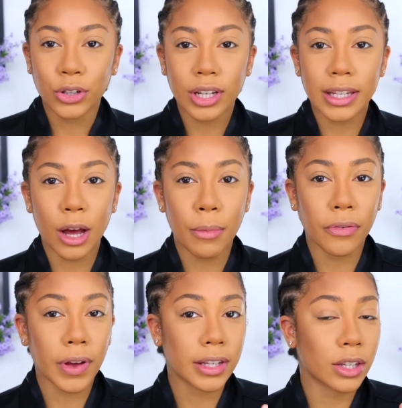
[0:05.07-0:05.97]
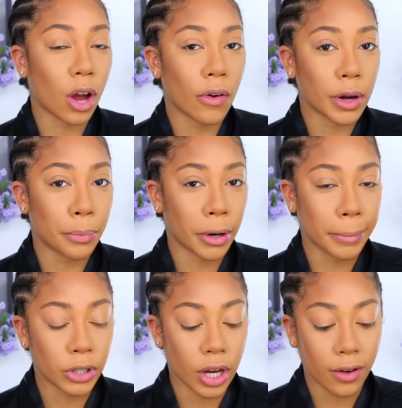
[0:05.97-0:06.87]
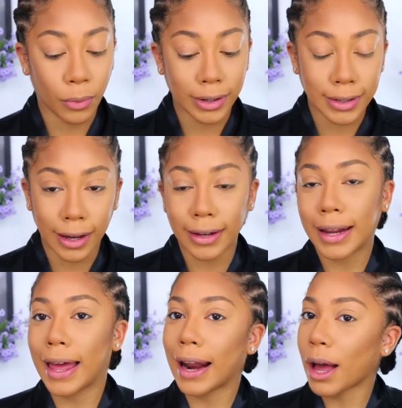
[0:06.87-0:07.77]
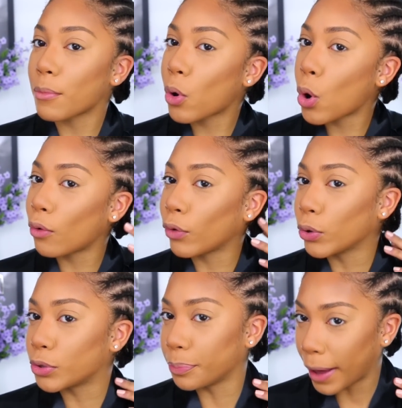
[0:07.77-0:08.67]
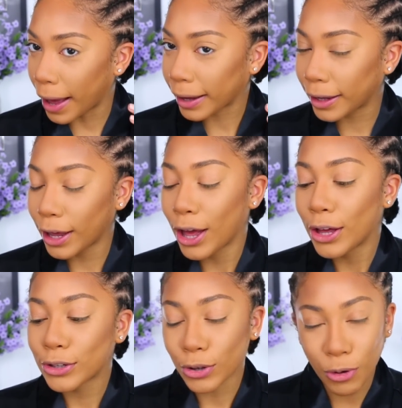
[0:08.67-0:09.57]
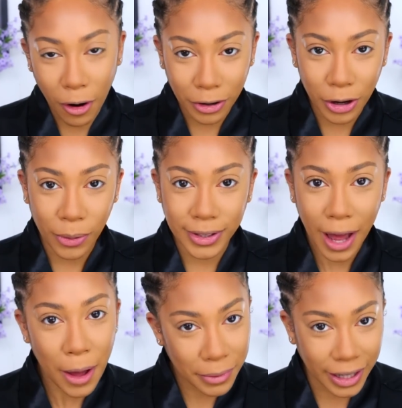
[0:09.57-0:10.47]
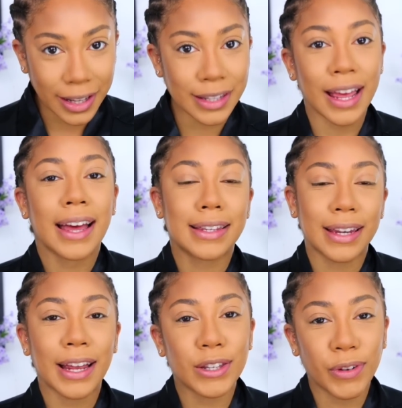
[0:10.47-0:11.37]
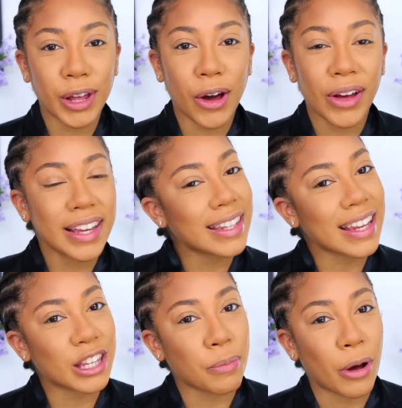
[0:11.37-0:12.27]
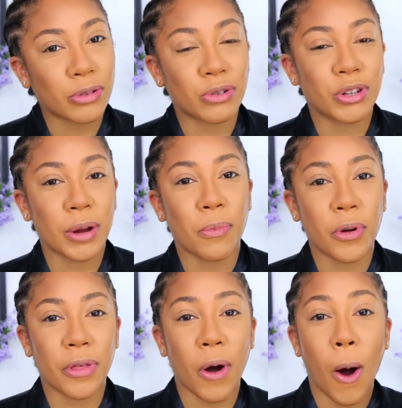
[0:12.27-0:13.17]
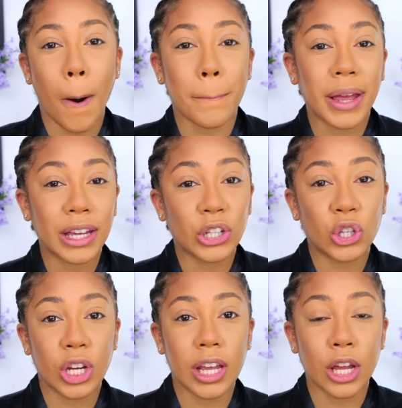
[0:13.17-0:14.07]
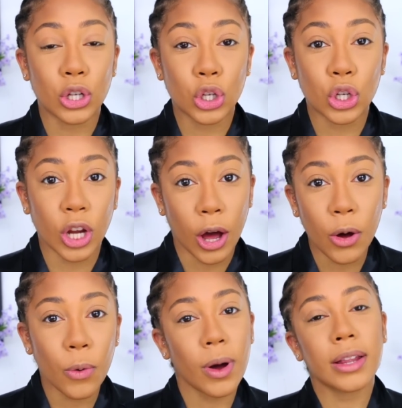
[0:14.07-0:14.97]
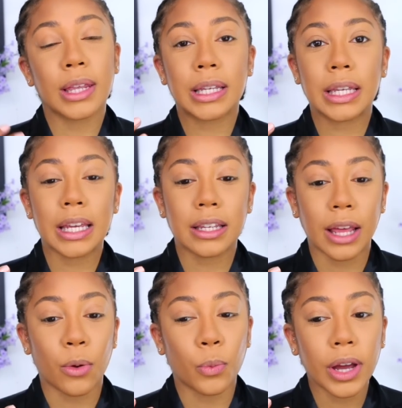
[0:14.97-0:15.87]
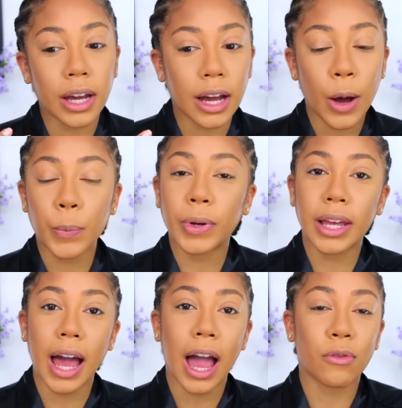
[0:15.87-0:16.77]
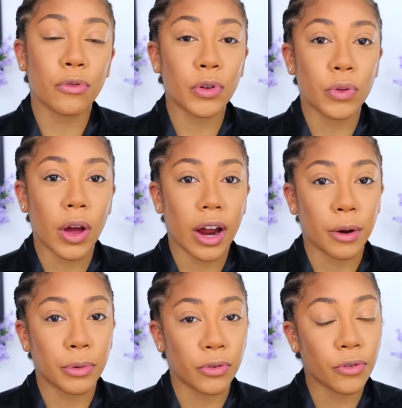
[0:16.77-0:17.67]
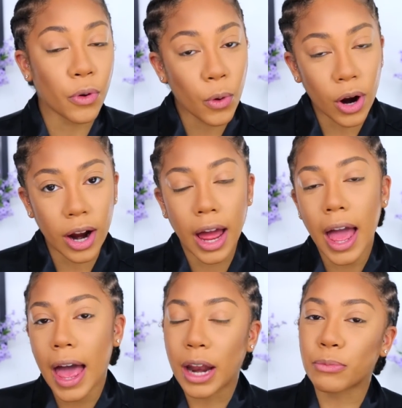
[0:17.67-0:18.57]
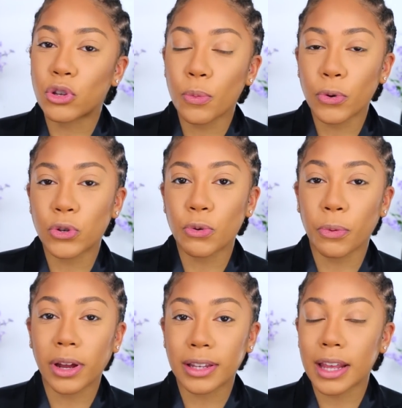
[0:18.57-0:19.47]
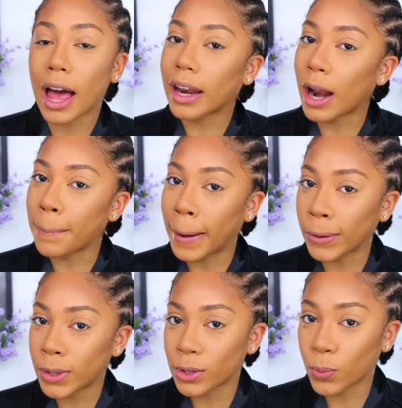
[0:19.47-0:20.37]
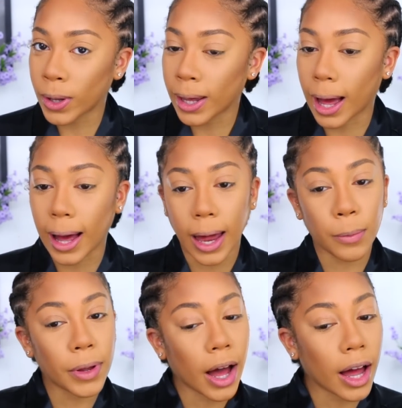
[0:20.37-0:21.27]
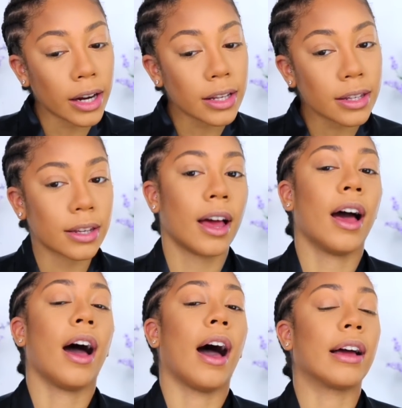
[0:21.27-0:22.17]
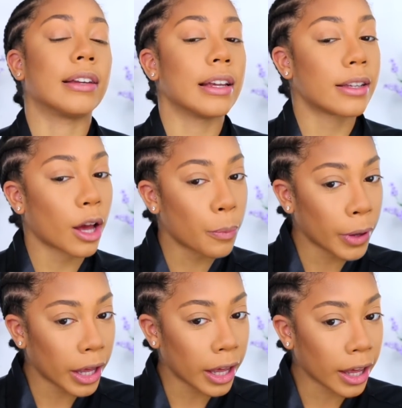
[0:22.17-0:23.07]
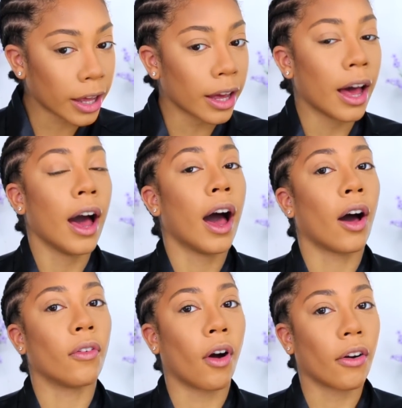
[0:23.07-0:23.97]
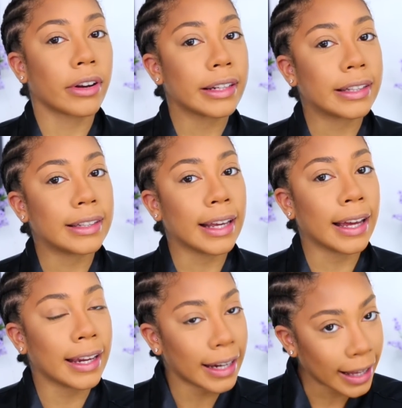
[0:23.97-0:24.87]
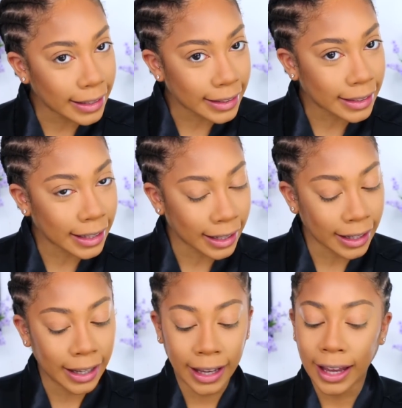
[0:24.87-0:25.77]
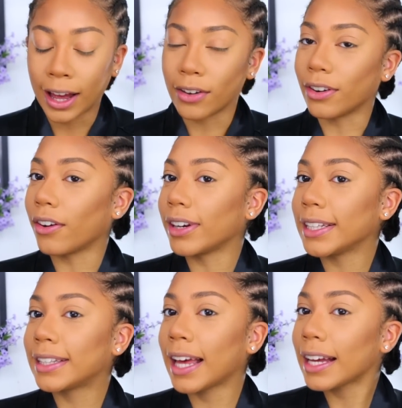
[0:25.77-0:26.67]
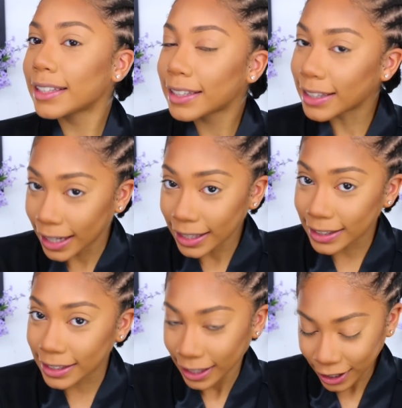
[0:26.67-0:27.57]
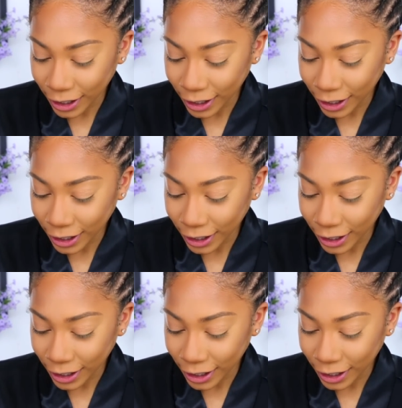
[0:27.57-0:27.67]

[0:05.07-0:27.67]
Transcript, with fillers: as you can tell my face is already pretty much halfway done and I got my cornrows back. So you already know what time it is. Today's video is in sponsorship with RPG Show. This is a wig company. I have reviewed their hair before and I'm super super excited about this wig. I gotta be honest, I did take a peek. I've already seen it. I've already touched it